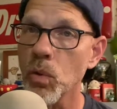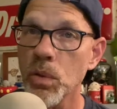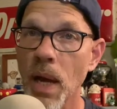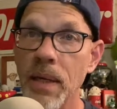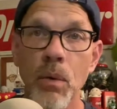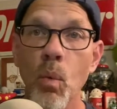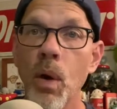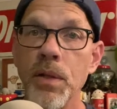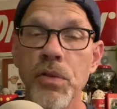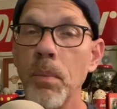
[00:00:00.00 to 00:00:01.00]
was I didn't
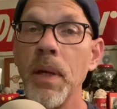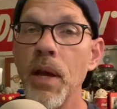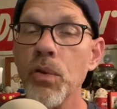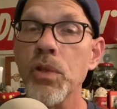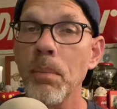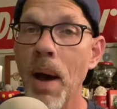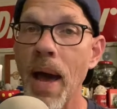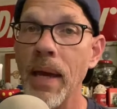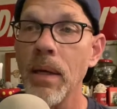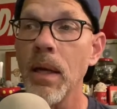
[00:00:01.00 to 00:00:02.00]
want somebody else to buy
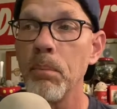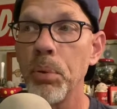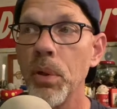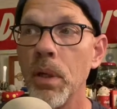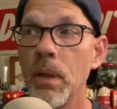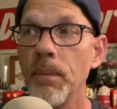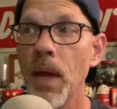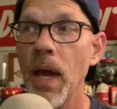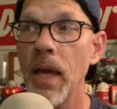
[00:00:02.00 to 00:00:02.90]
it and put a